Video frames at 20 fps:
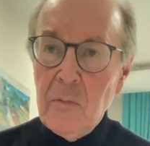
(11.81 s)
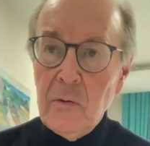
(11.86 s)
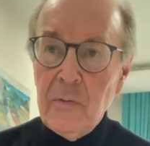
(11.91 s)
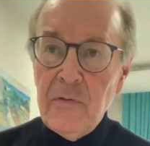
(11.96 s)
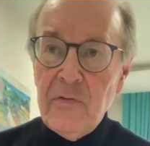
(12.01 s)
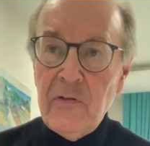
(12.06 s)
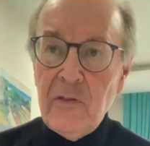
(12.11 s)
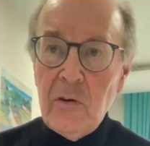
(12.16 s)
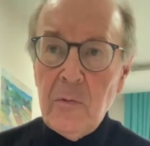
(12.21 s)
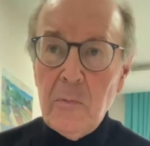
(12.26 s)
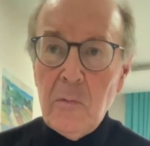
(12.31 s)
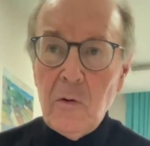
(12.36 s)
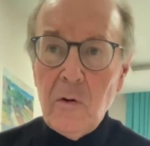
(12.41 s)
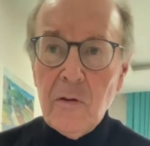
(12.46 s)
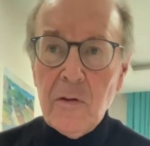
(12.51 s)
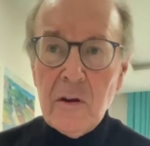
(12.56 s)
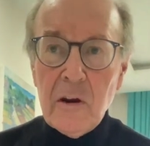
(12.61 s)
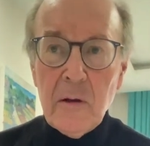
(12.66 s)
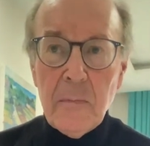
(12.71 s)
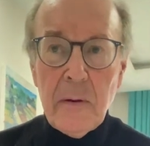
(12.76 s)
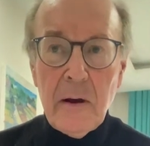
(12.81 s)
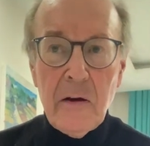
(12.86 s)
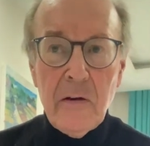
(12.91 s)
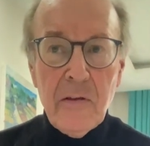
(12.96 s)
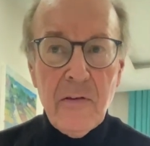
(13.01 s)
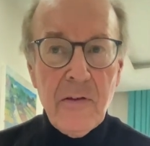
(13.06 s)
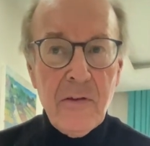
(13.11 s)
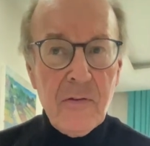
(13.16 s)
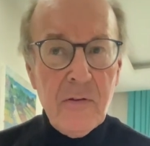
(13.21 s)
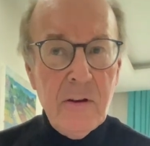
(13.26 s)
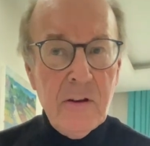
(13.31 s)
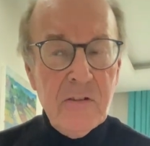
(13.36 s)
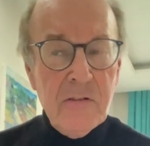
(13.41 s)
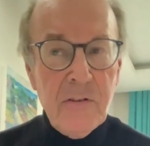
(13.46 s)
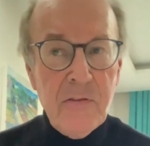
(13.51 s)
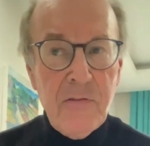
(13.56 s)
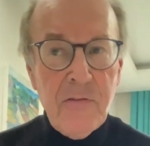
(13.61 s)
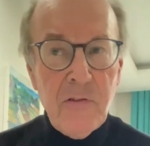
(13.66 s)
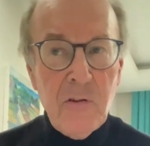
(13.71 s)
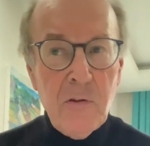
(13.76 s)
for more than about 3 to
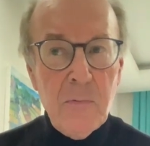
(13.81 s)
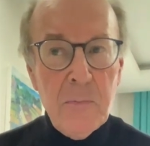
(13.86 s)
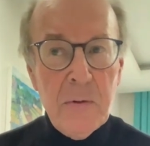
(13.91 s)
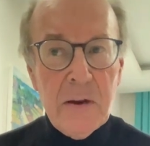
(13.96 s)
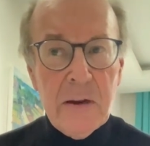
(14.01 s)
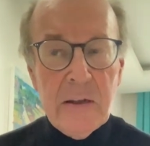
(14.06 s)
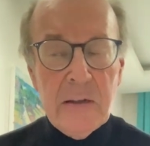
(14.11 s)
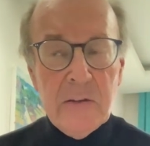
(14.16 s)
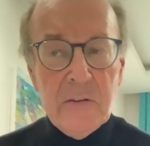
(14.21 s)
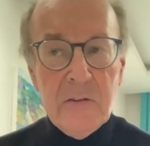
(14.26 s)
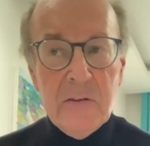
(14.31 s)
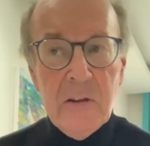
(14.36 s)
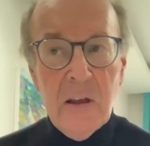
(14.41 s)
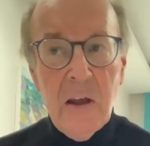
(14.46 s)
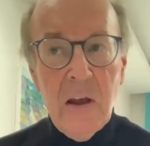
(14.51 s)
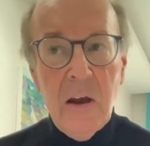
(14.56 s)
4 minutes.